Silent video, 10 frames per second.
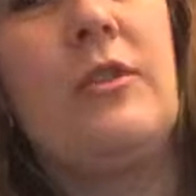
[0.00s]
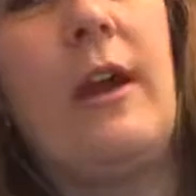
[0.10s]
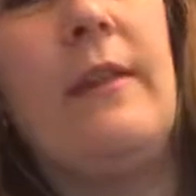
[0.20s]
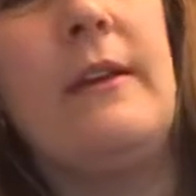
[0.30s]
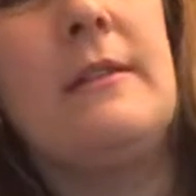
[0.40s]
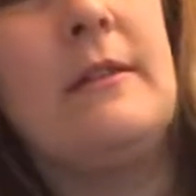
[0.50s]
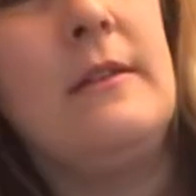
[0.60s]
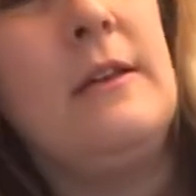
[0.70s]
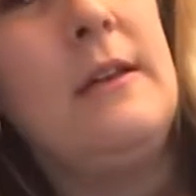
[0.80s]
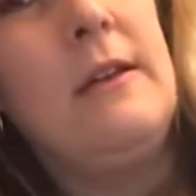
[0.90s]
try this.
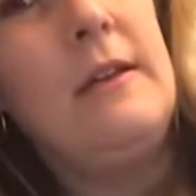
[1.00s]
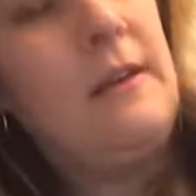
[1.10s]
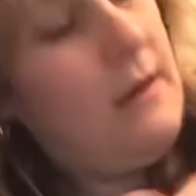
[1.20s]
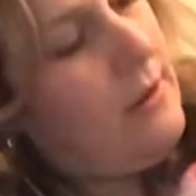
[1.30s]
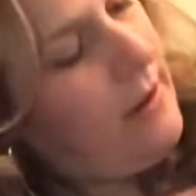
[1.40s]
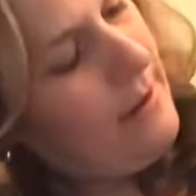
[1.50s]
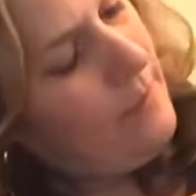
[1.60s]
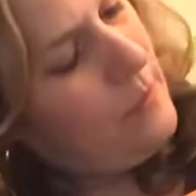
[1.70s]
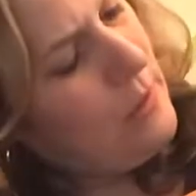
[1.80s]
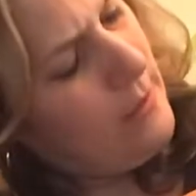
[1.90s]
All right.
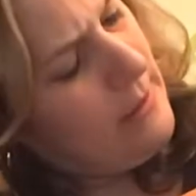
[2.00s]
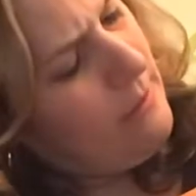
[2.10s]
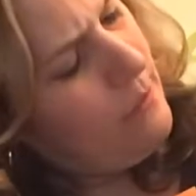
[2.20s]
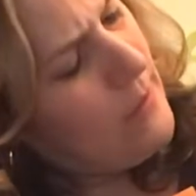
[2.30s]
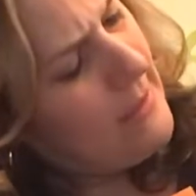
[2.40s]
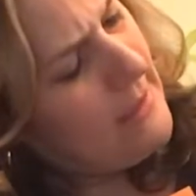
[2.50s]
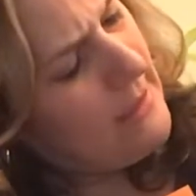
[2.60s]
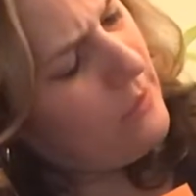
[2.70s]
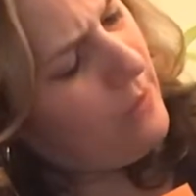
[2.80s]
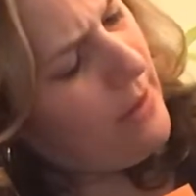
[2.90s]
So it's
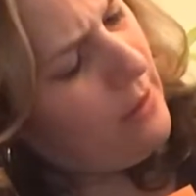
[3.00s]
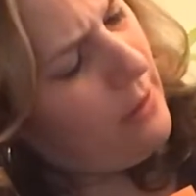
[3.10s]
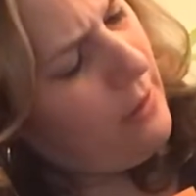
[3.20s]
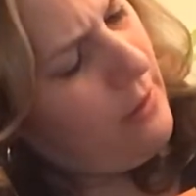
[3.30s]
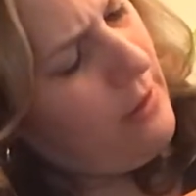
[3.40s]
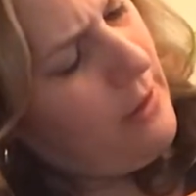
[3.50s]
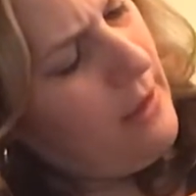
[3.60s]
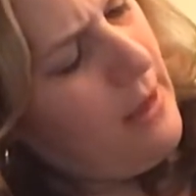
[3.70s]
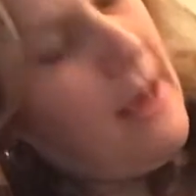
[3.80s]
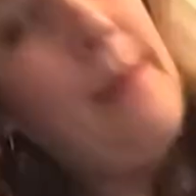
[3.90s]
Mrs. Renner.
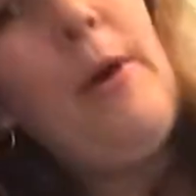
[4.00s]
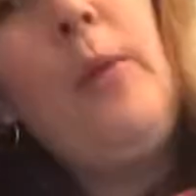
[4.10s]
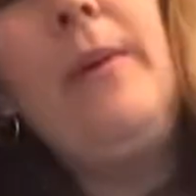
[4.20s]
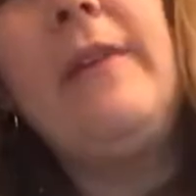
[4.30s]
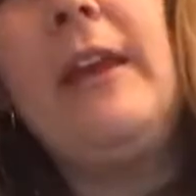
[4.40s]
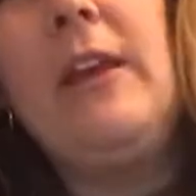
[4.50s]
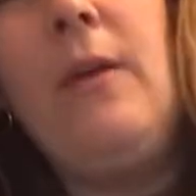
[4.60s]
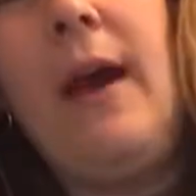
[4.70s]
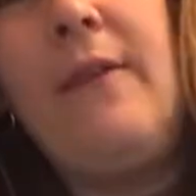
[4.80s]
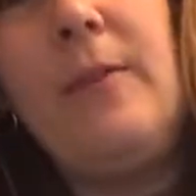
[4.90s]
I'm hoping that you
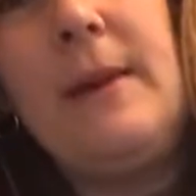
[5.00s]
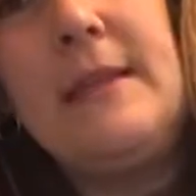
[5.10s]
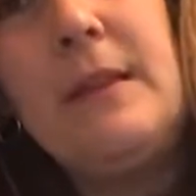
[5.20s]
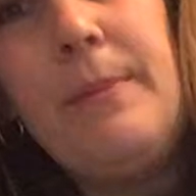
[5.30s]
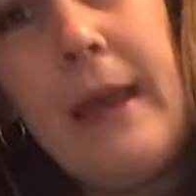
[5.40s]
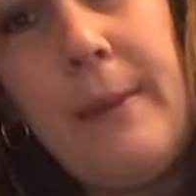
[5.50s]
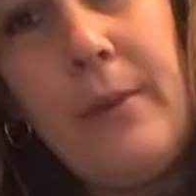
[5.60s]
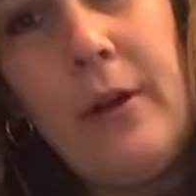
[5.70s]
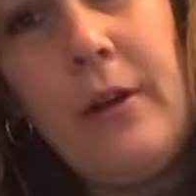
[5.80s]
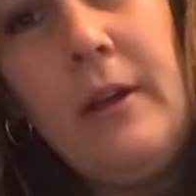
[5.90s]
have a piece of
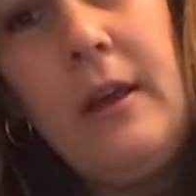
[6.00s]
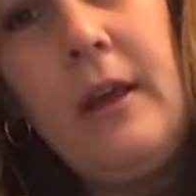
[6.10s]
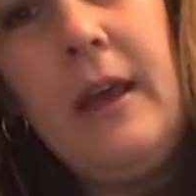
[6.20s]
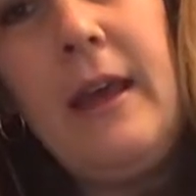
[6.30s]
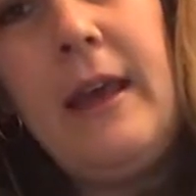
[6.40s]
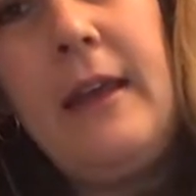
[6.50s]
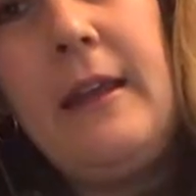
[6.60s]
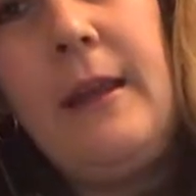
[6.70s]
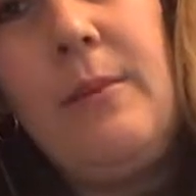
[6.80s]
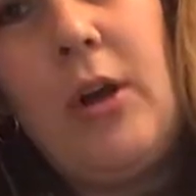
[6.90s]
paper and
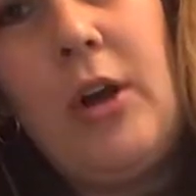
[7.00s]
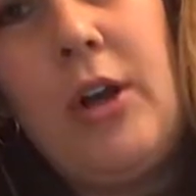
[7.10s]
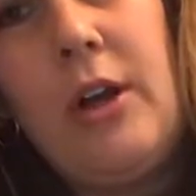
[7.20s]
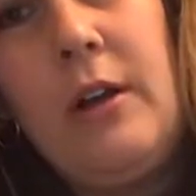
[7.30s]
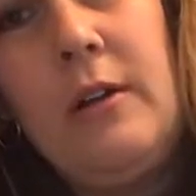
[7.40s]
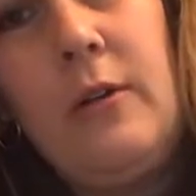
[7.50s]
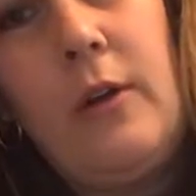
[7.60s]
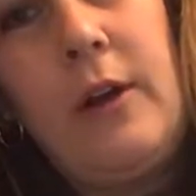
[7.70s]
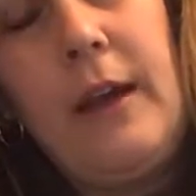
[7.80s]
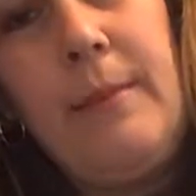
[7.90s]
a marker
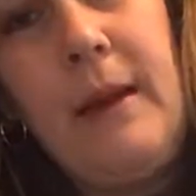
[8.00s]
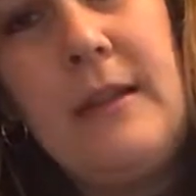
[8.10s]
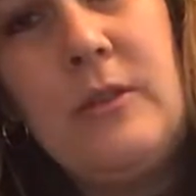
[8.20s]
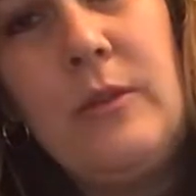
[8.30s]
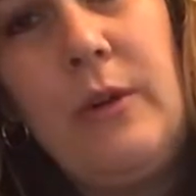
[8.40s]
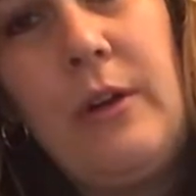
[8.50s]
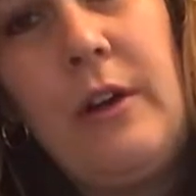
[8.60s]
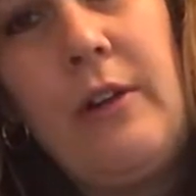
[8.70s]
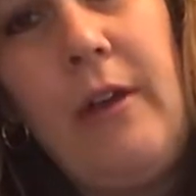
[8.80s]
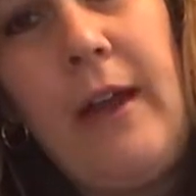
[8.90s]
or a pencil or
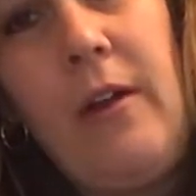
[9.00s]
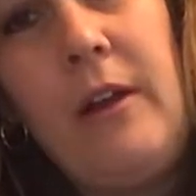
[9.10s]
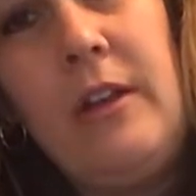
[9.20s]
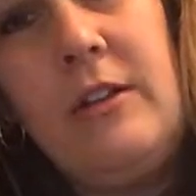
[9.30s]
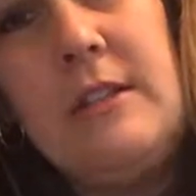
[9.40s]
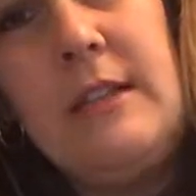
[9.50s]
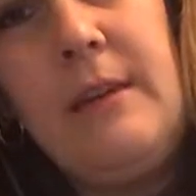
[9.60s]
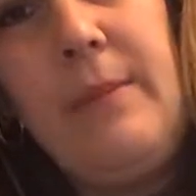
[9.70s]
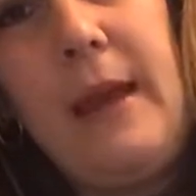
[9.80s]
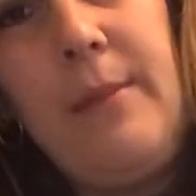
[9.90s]
a crayon. You just
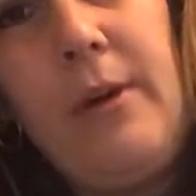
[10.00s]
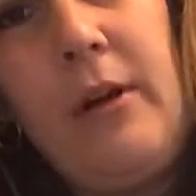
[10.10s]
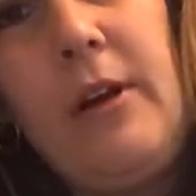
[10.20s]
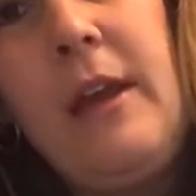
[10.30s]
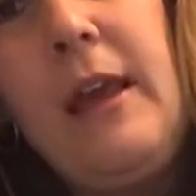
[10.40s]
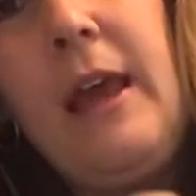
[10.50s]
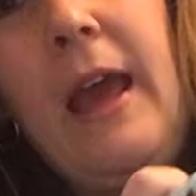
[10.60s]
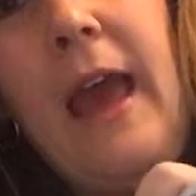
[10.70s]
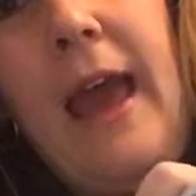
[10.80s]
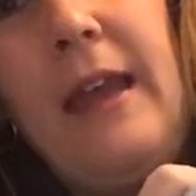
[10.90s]
need paper.
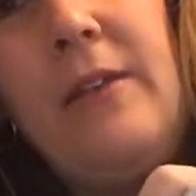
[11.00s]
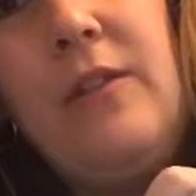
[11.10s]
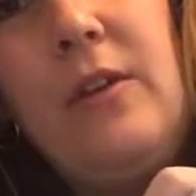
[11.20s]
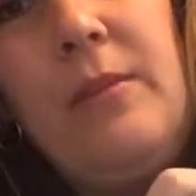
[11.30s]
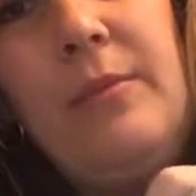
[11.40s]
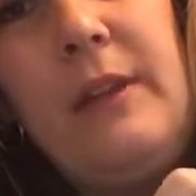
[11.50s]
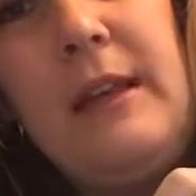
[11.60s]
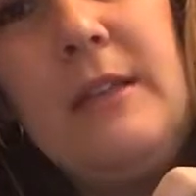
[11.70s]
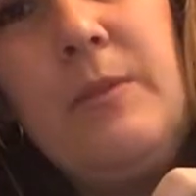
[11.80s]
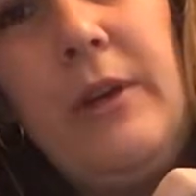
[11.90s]
And if you can
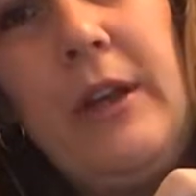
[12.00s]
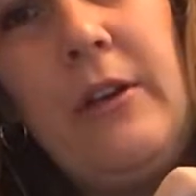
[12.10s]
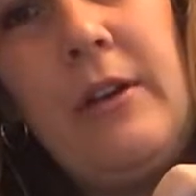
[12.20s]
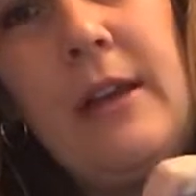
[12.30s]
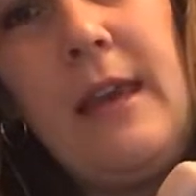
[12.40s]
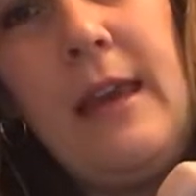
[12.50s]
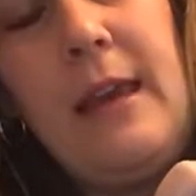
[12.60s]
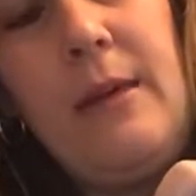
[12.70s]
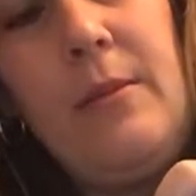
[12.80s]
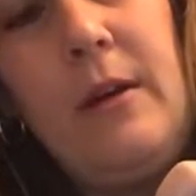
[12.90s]
please put your
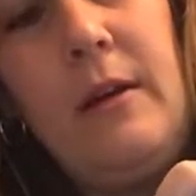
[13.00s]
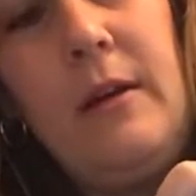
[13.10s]
name